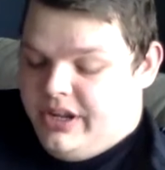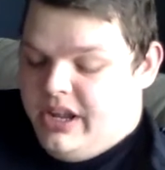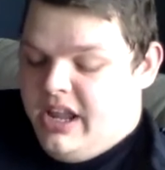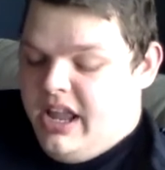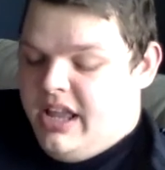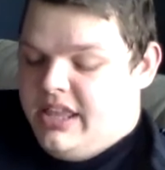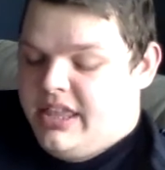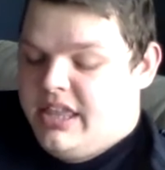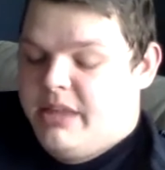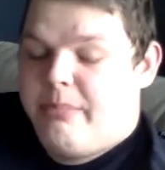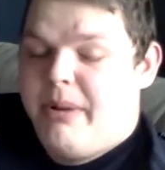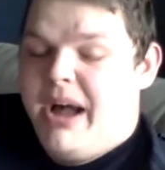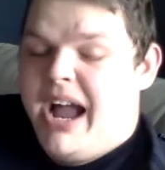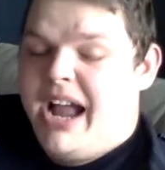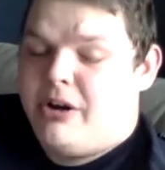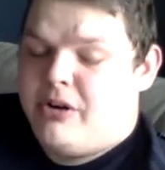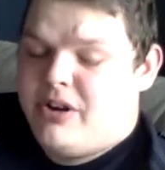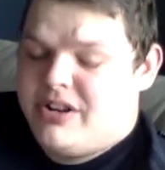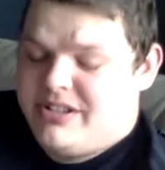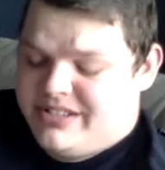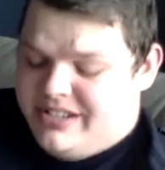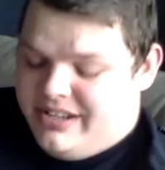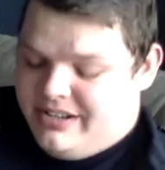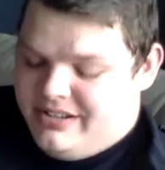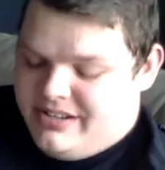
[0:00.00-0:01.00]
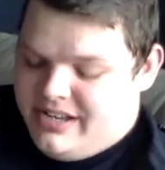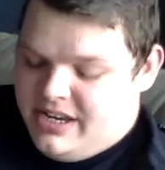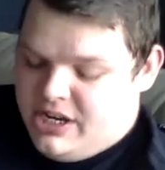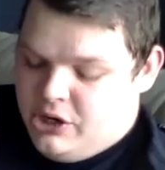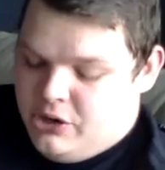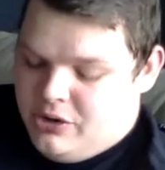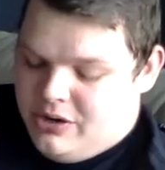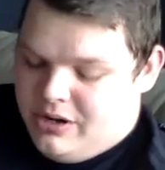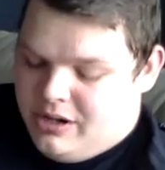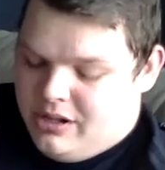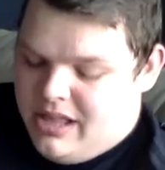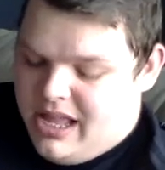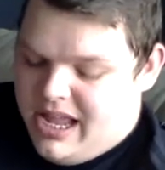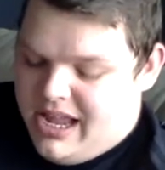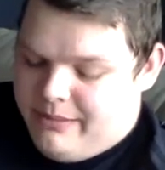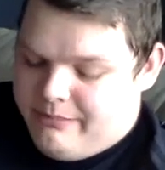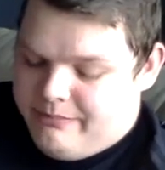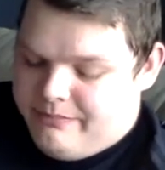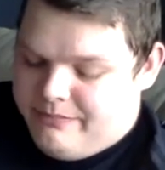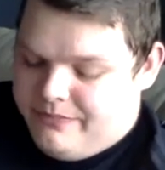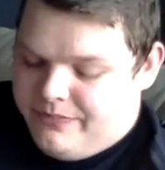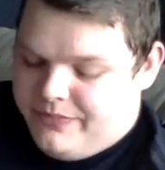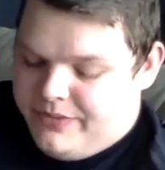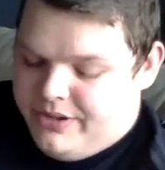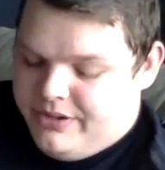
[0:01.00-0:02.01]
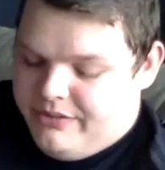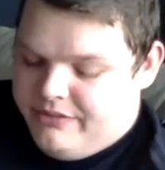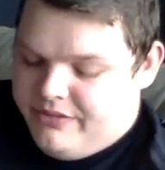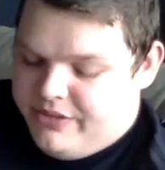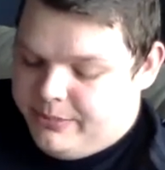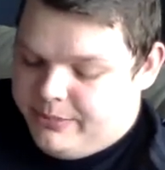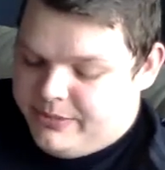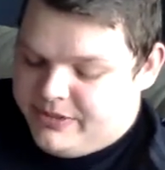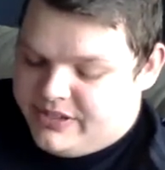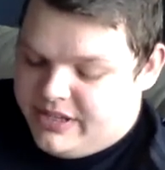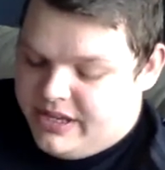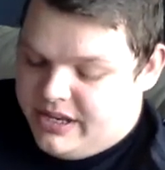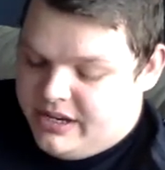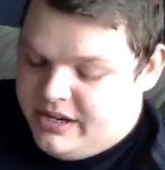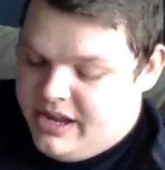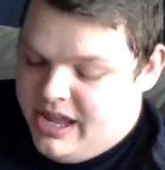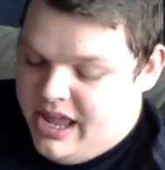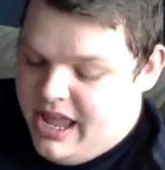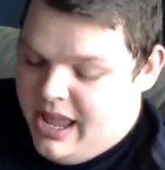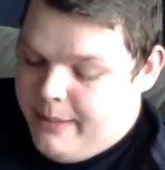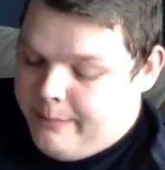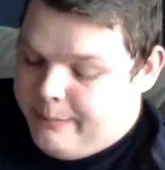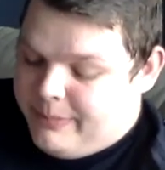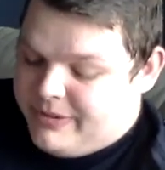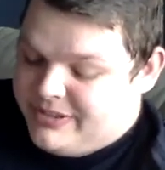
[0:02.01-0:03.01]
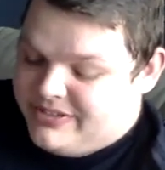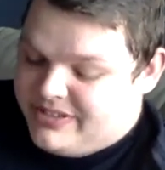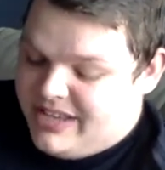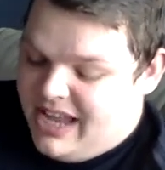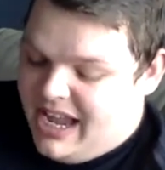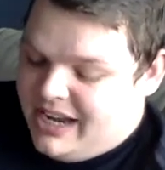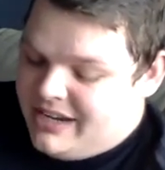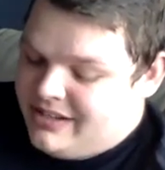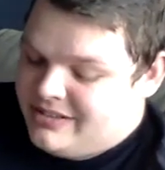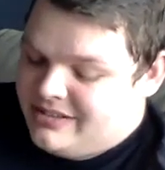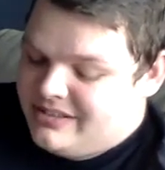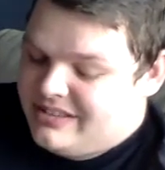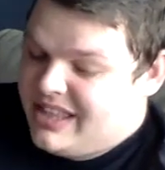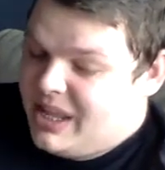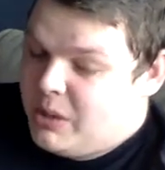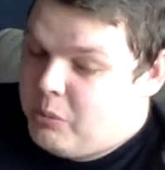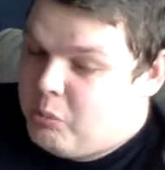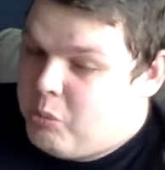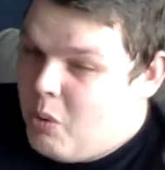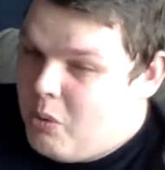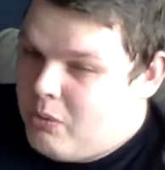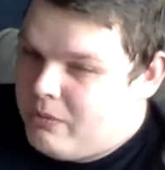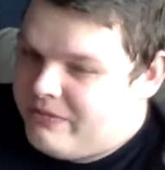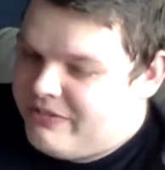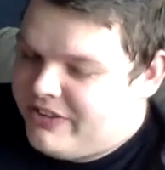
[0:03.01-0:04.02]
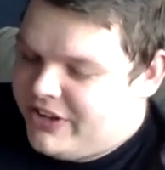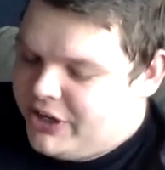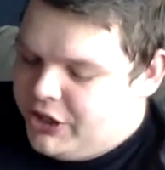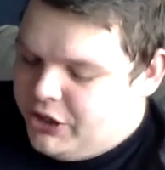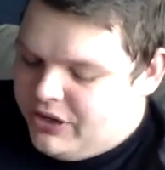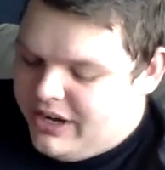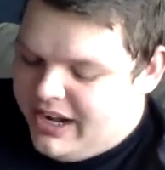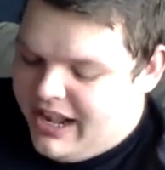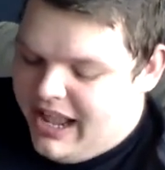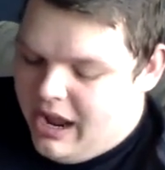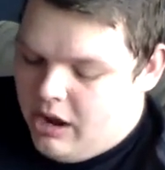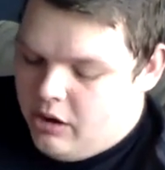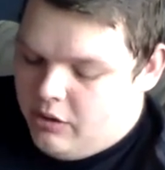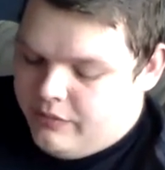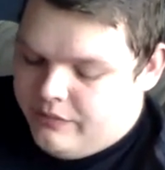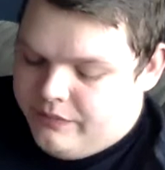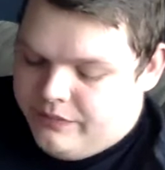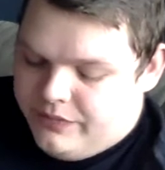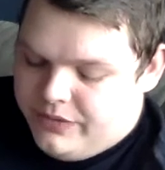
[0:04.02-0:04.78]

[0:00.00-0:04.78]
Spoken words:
The pirates continued to climb. Philby said, "Besides, they won't figure it out."